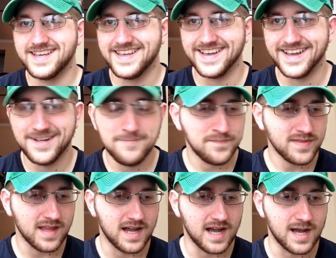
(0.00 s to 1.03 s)

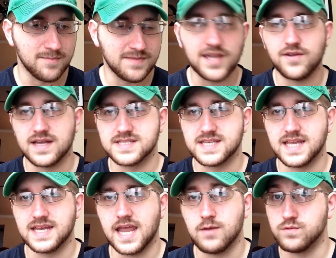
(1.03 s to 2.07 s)
thank you guys
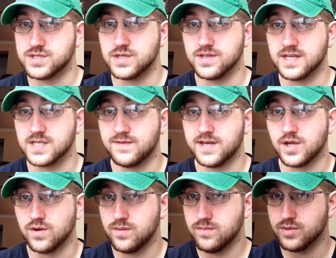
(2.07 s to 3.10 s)
again, and we'll see you in the next video.